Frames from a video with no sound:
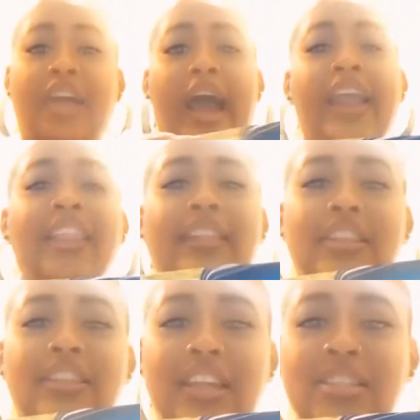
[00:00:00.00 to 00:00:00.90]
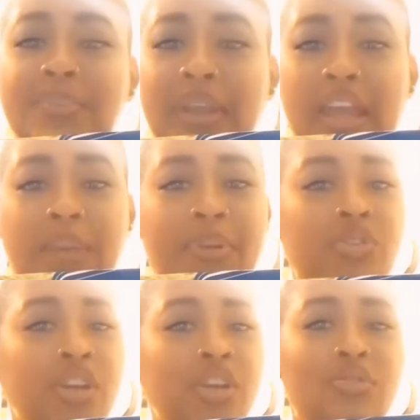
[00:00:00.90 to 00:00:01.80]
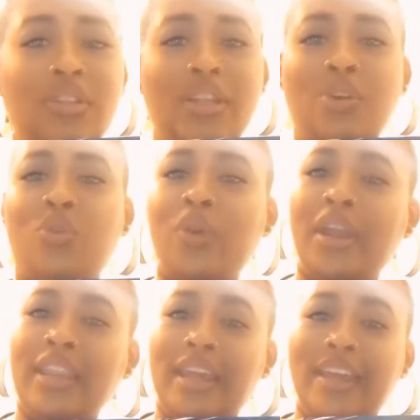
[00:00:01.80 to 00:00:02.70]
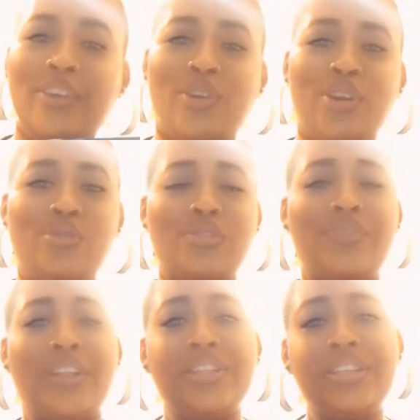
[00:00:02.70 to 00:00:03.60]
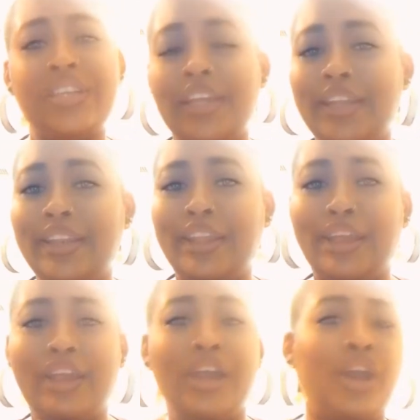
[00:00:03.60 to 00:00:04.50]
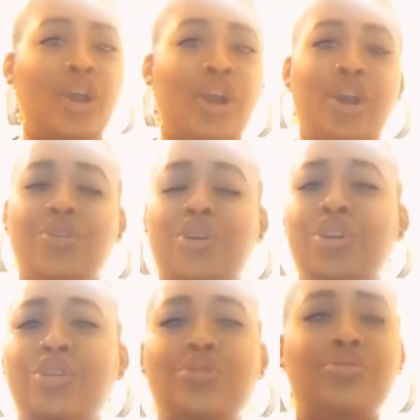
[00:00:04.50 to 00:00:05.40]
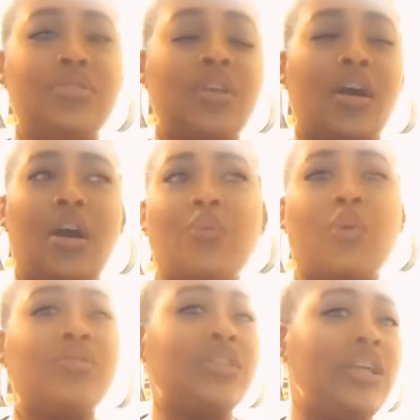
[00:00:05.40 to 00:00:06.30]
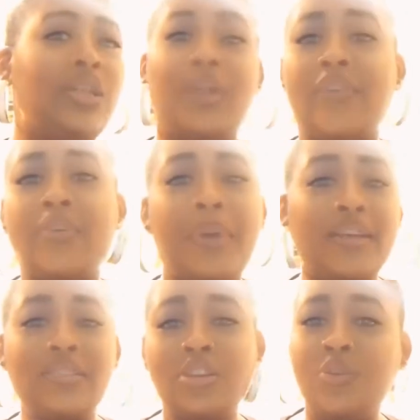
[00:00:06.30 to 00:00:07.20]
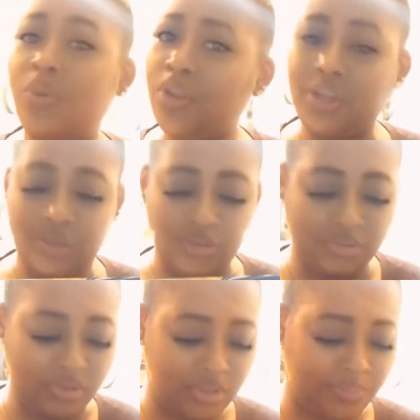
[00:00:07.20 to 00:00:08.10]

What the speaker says: I like the thin spaghetti, but you can use linguine, you can use fettuccine, you can use rotini, whatever pasta you want to use.